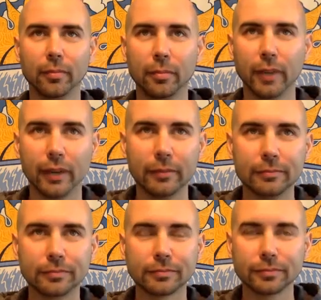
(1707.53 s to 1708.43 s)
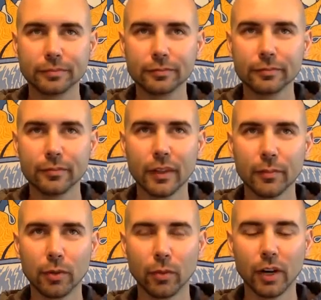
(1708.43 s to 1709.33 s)
But
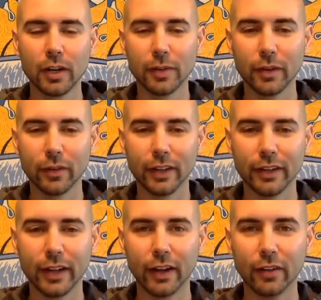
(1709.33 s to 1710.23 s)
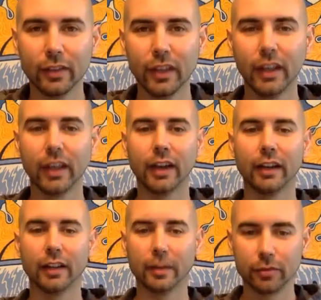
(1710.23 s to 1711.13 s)
where I'm at right now,
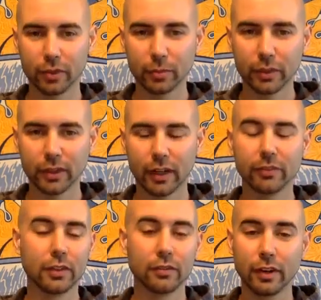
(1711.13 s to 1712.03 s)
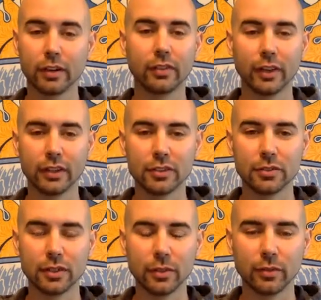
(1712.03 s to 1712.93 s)
I feel very, very
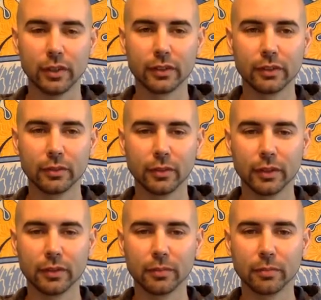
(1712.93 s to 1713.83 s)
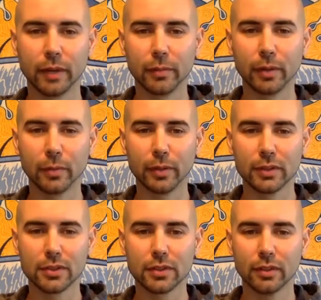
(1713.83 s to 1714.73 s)
tuned in with my
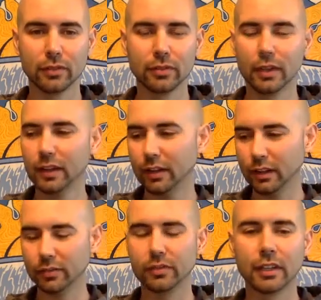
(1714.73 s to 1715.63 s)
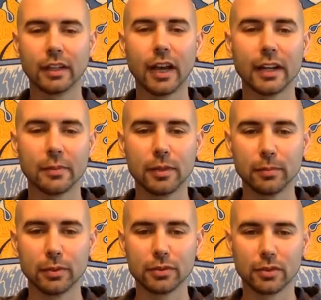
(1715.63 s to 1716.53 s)
purpose of guiding
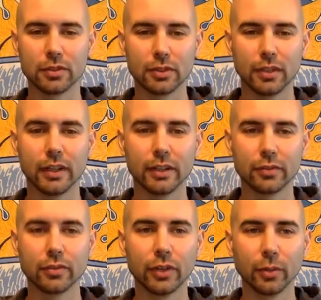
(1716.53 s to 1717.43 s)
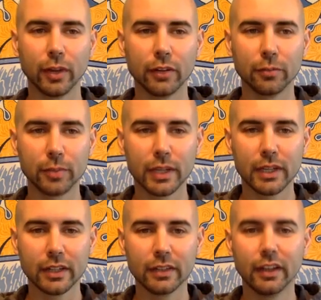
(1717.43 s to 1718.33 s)
people towards a lighter, freer way of
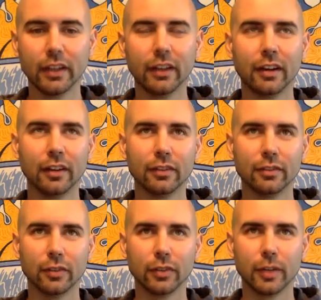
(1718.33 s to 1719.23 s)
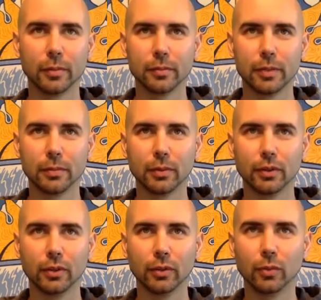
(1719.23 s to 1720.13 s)
being, of helping
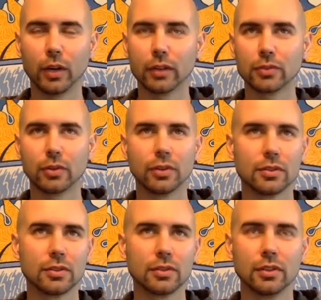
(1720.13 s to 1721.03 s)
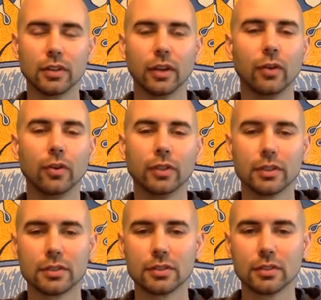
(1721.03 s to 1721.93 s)
people walk towards their
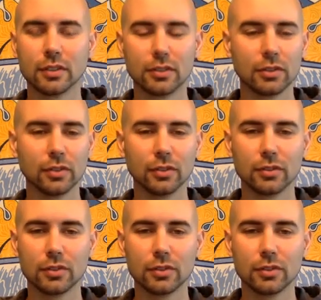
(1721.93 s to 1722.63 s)
wholeness, to